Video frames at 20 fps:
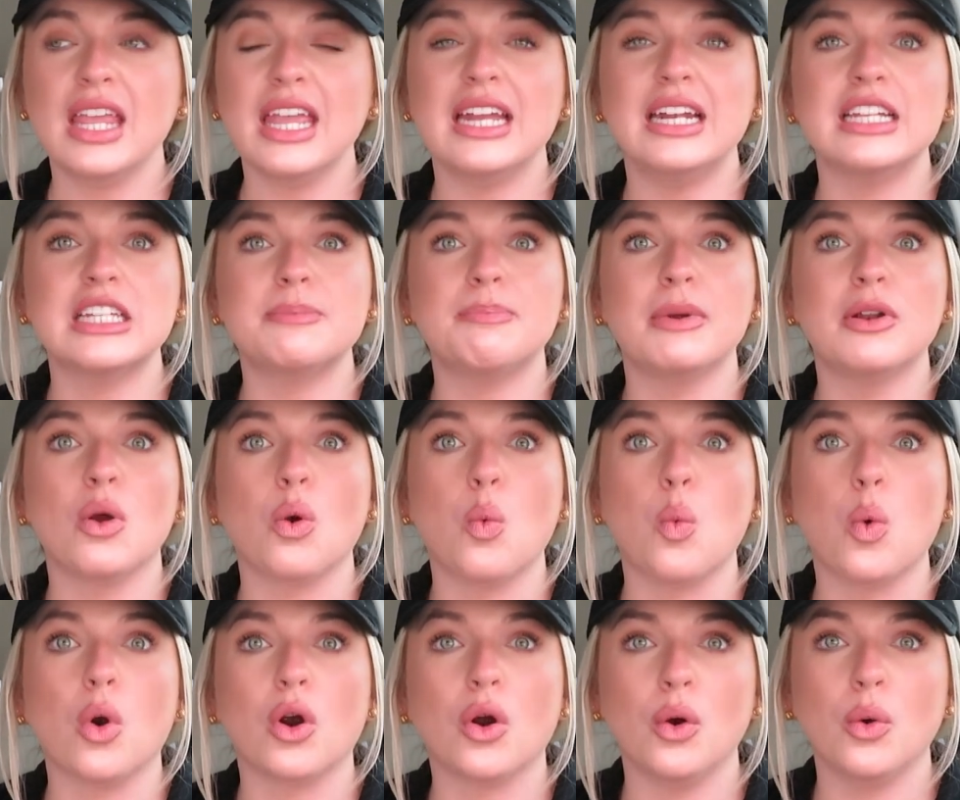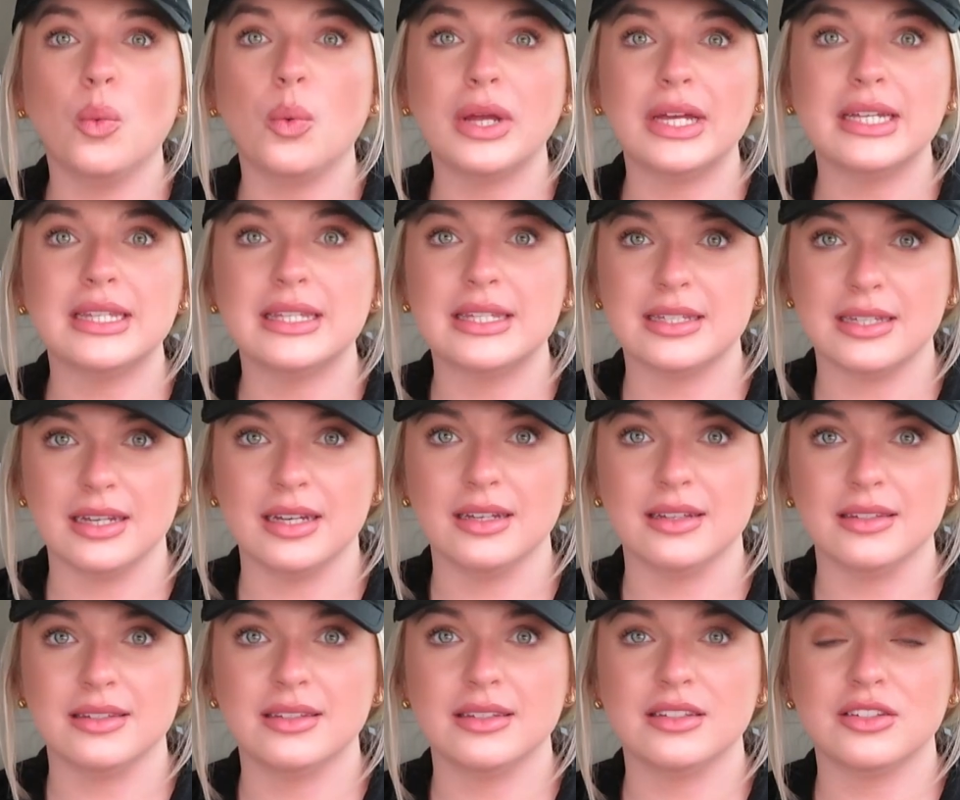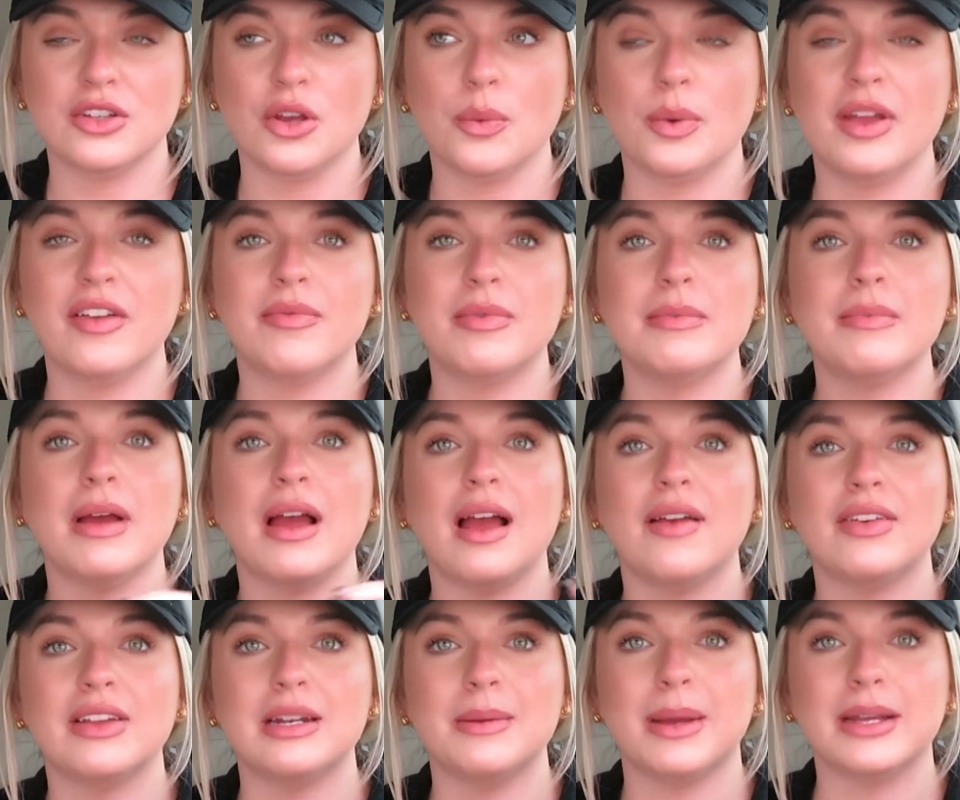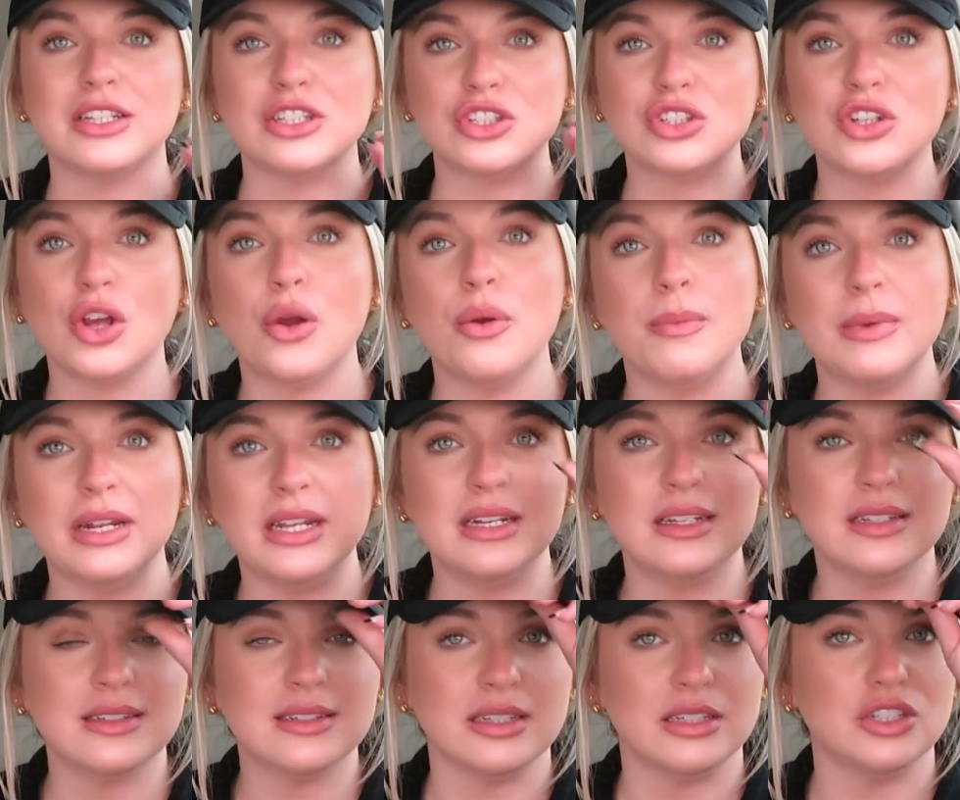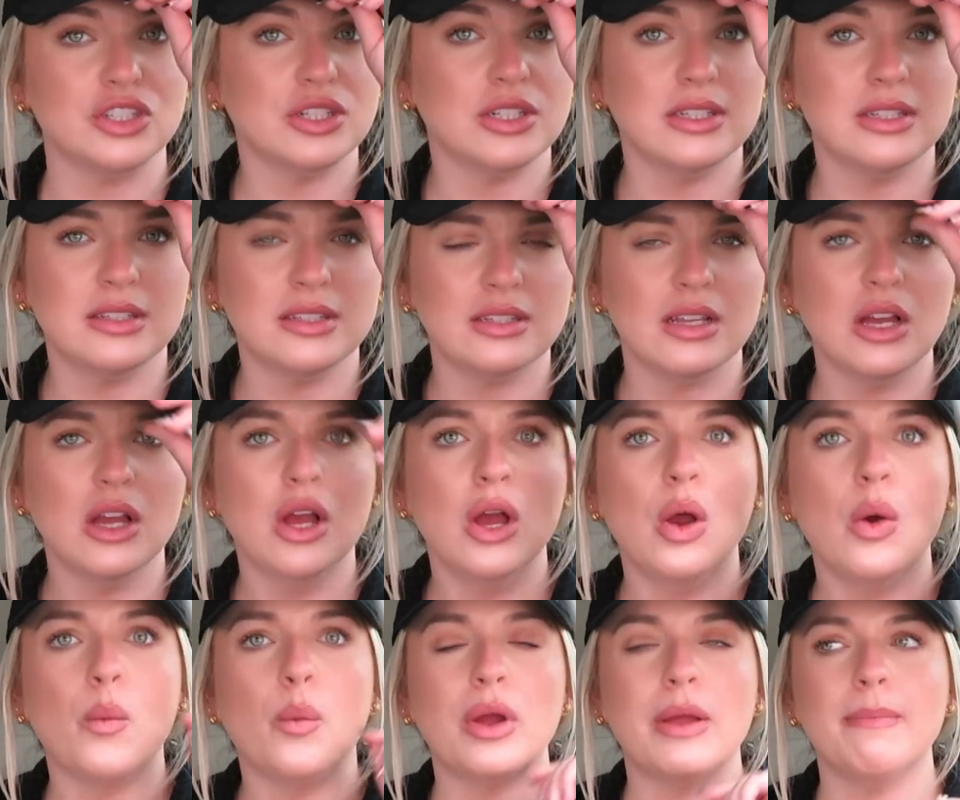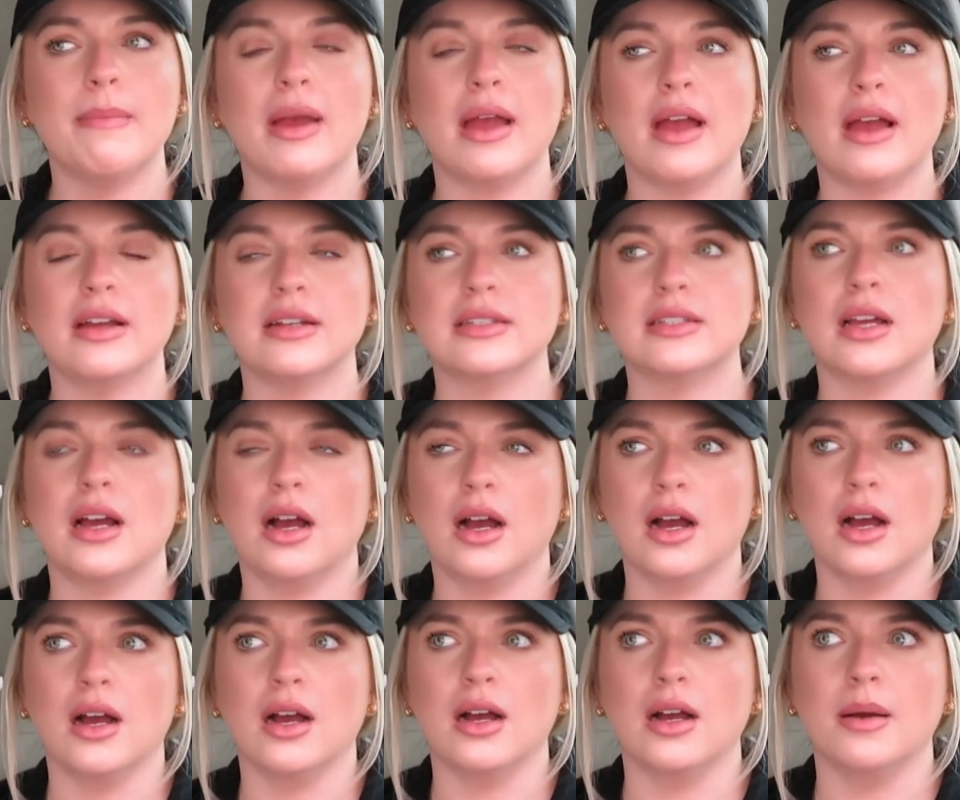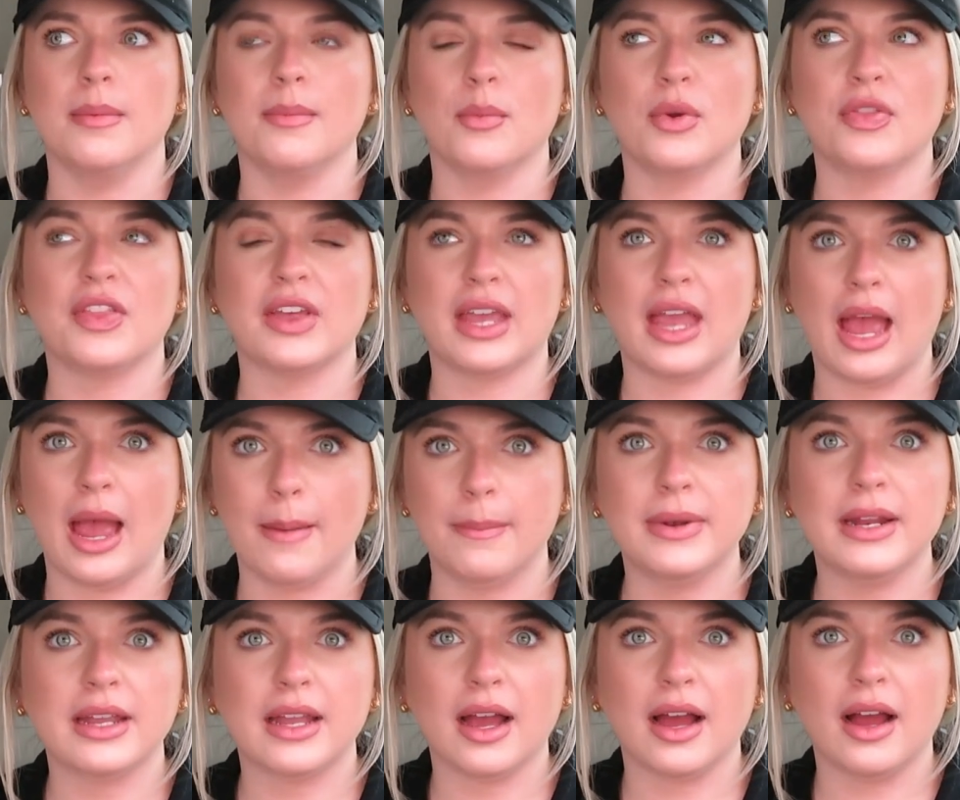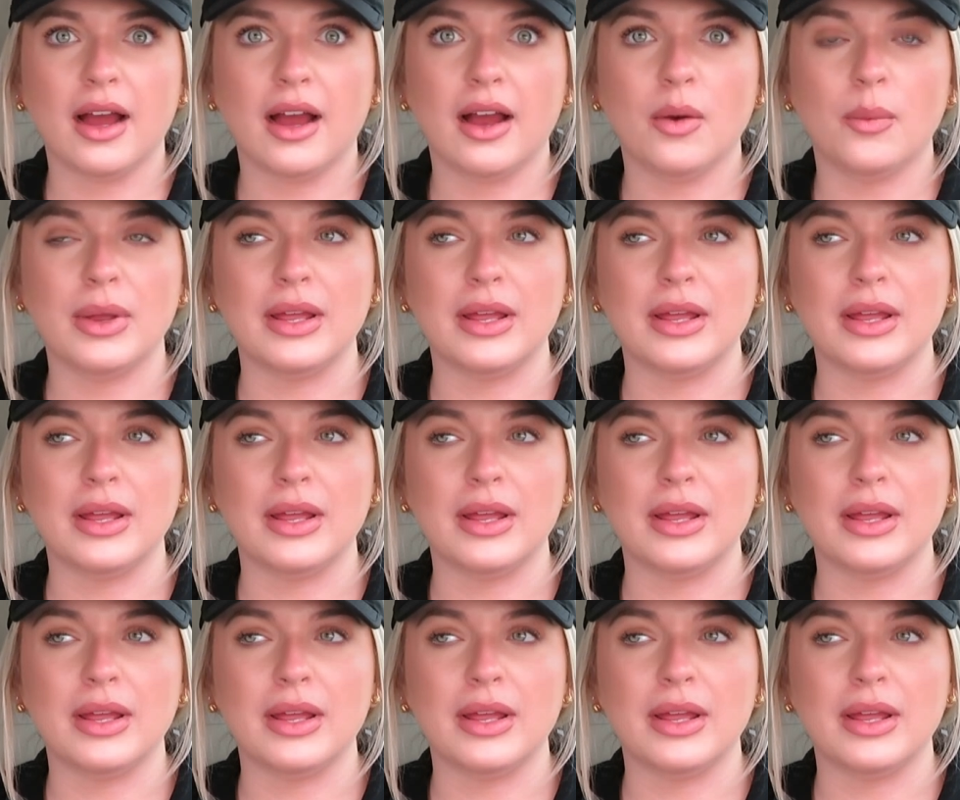And it's been a whirlwind since. So we have been having to make so many decisions. We met with the cabinet guy.